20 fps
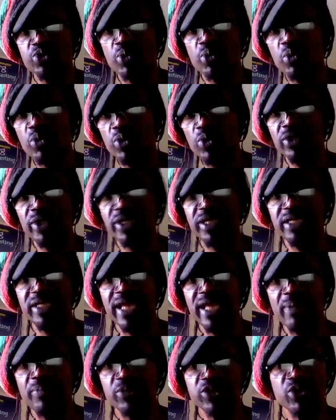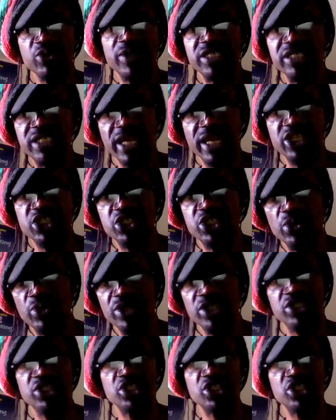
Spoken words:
were wounded in the April 22nd shooting.